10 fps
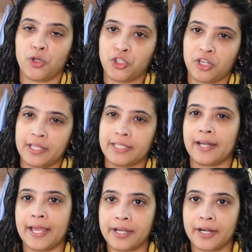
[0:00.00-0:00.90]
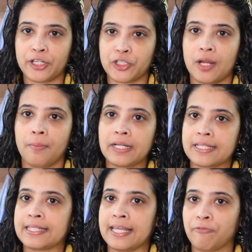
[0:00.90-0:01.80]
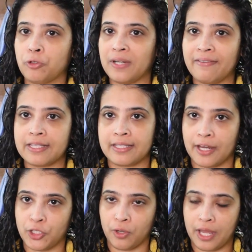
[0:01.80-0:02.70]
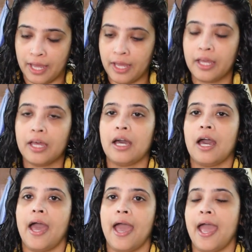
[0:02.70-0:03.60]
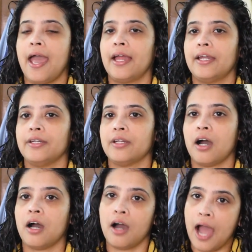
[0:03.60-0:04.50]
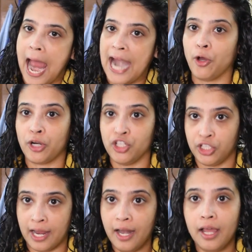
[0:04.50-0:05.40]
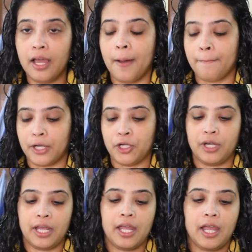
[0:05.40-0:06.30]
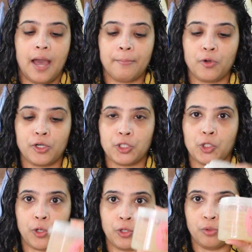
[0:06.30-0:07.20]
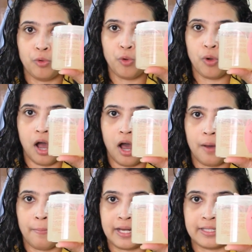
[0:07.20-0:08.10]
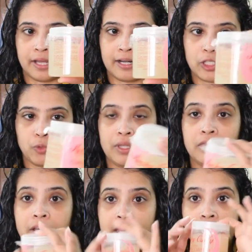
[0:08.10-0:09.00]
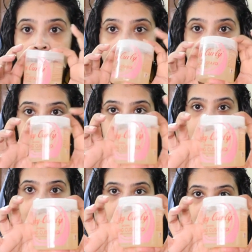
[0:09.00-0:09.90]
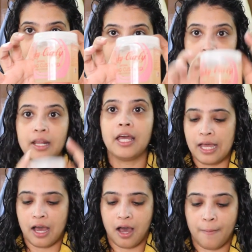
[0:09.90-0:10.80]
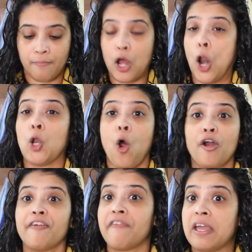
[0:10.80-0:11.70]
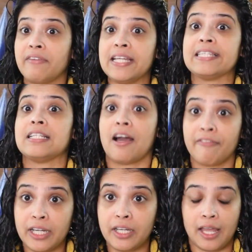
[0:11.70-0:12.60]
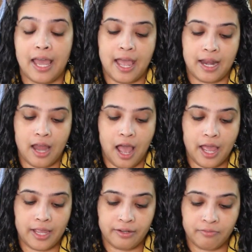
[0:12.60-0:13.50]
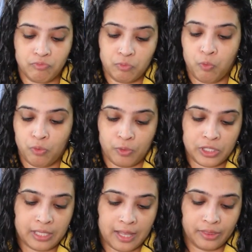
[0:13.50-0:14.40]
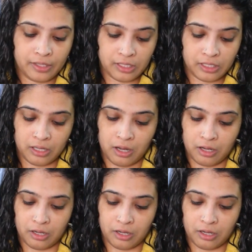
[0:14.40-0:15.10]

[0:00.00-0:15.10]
moisturizing like a conditioner, but it's safe to leave inside your hair, and add on a gel. But today I'm going to show you my results with the Kinky Curly Custard. A lot of babies love it, and I was sent this